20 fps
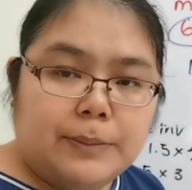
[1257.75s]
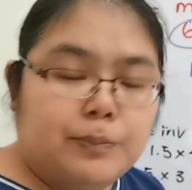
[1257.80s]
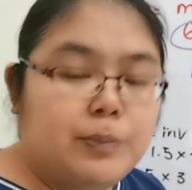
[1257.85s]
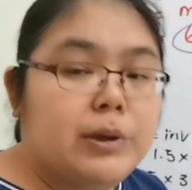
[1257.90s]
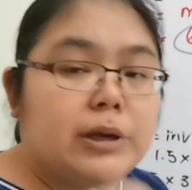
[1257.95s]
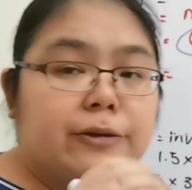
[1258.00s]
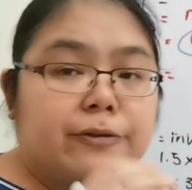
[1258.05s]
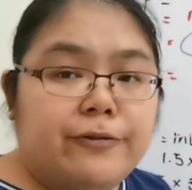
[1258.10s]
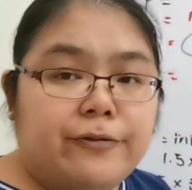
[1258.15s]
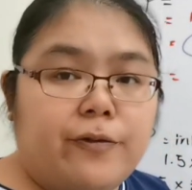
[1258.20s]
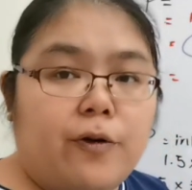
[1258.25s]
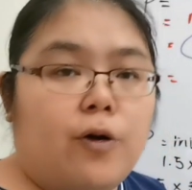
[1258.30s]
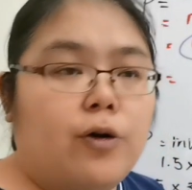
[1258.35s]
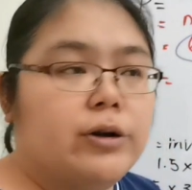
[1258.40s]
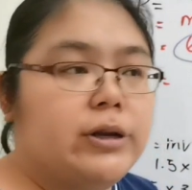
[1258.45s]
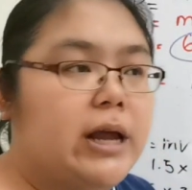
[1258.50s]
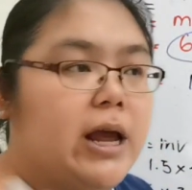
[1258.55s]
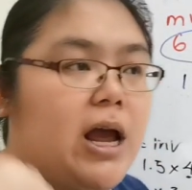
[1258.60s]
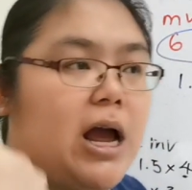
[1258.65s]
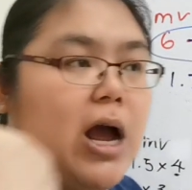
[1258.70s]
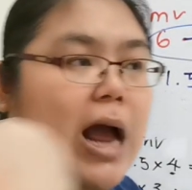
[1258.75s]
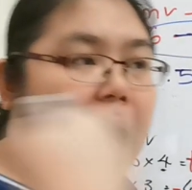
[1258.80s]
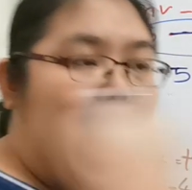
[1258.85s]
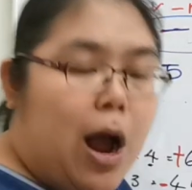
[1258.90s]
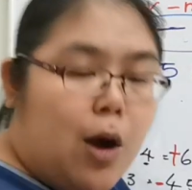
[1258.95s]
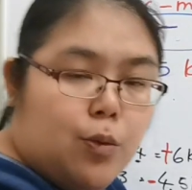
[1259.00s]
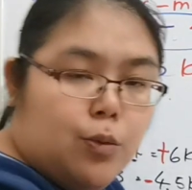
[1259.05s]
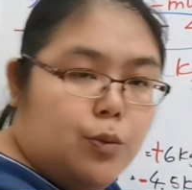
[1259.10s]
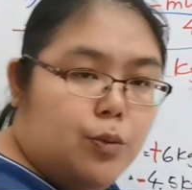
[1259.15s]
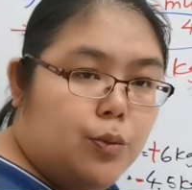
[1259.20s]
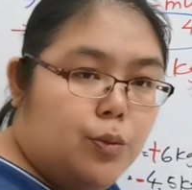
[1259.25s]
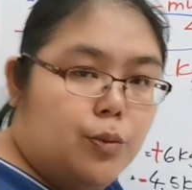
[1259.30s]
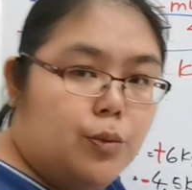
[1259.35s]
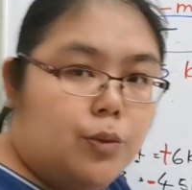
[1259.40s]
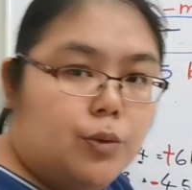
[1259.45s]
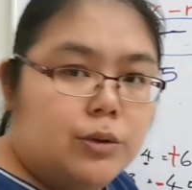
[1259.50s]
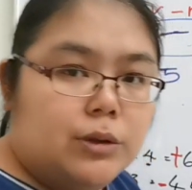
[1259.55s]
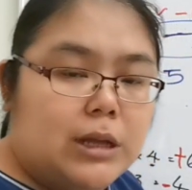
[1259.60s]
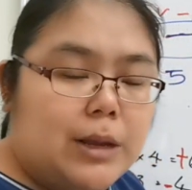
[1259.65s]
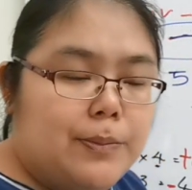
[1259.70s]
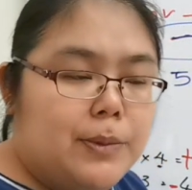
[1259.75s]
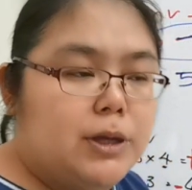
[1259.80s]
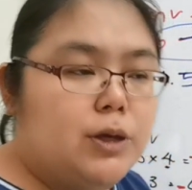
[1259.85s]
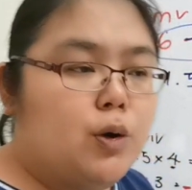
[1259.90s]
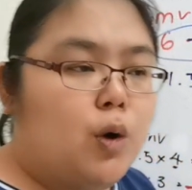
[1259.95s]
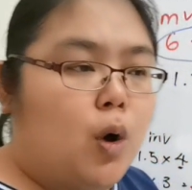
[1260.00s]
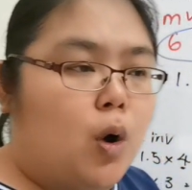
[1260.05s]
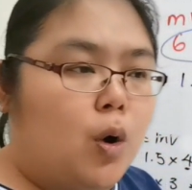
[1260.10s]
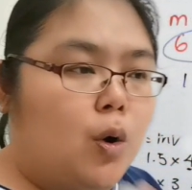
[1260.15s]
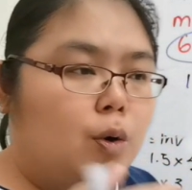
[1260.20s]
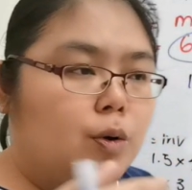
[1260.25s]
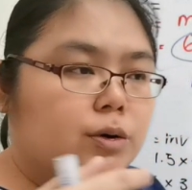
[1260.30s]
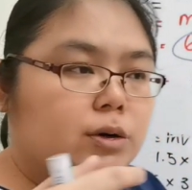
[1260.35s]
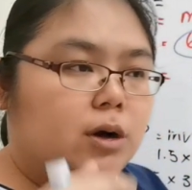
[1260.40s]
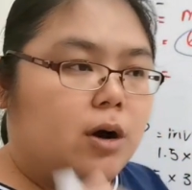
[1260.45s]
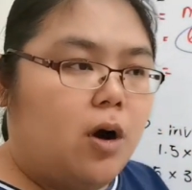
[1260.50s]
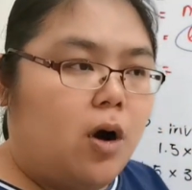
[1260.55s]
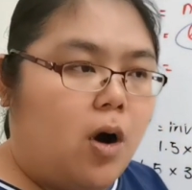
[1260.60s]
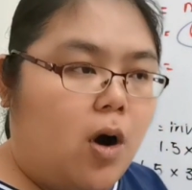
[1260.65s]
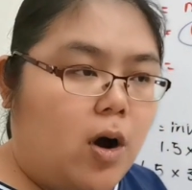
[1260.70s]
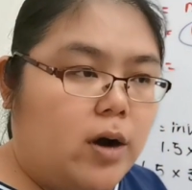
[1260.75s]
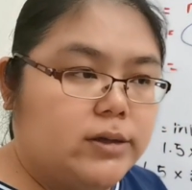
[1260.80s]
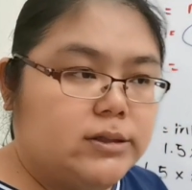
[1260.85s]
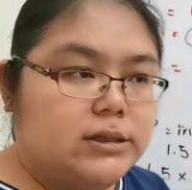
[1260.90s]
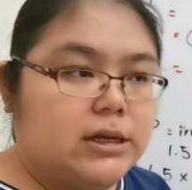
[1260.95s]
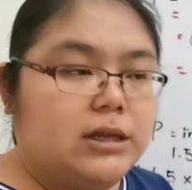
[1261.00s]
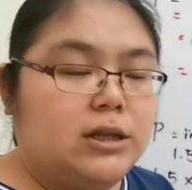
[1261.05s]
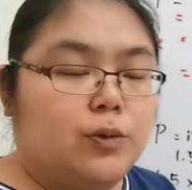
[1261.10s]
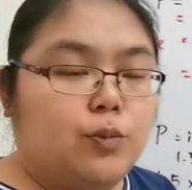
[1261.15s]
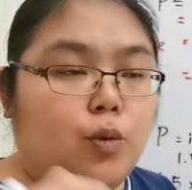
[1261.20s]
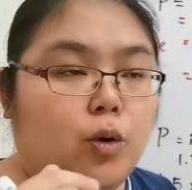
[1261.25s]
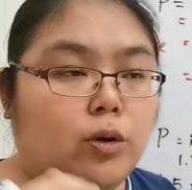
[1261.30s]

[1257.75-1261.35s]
before that out. That means you hold the horse, then the